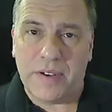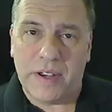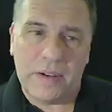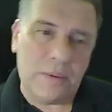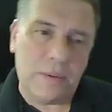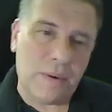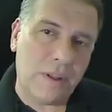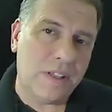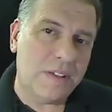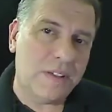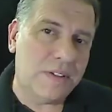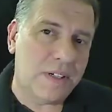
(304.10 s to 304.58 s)

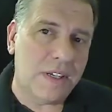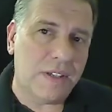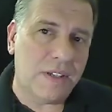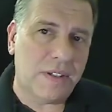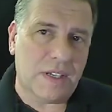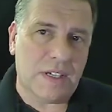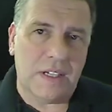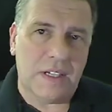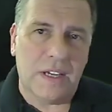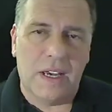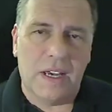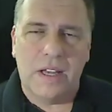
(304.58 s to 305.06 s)
Well, it's
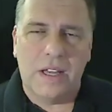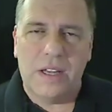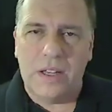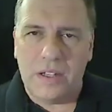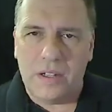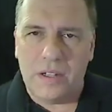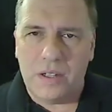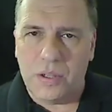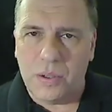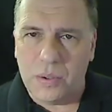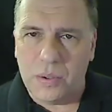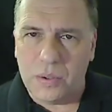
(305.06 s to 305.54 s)
easy.
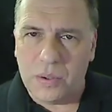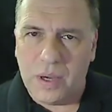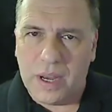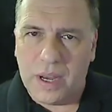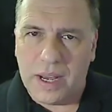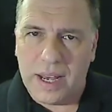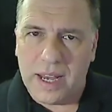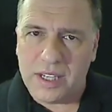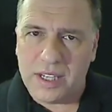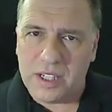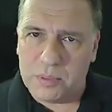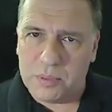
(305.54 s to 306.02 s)
You
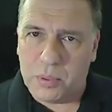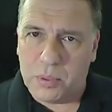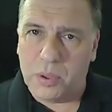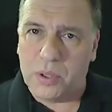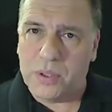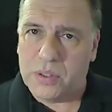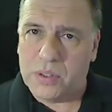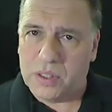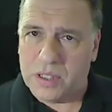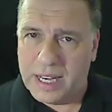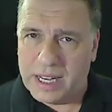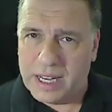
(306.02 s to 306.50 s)

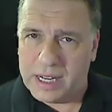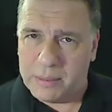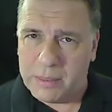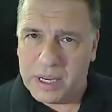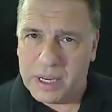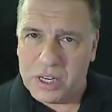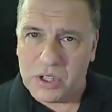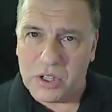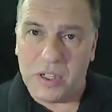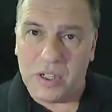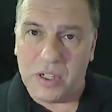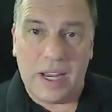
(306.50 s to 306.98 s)
export the
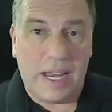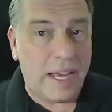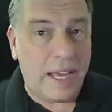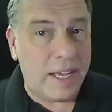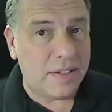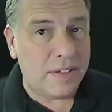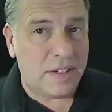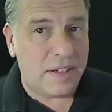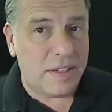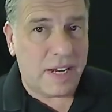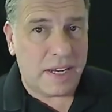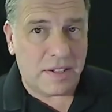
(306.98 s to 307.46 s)
animation
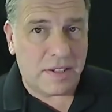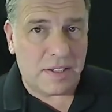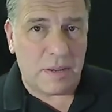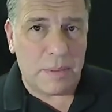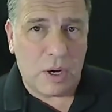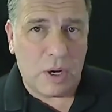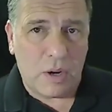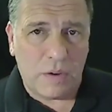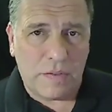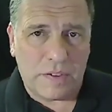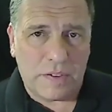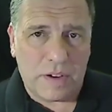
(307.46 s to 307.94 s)
as an
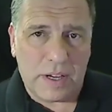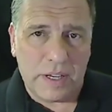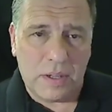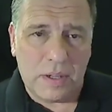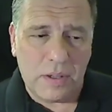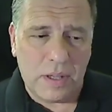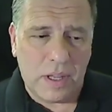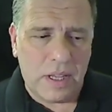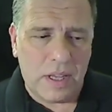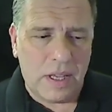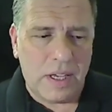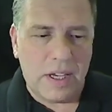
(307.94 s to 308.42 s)
XML
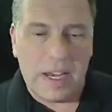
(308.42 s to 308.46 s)
file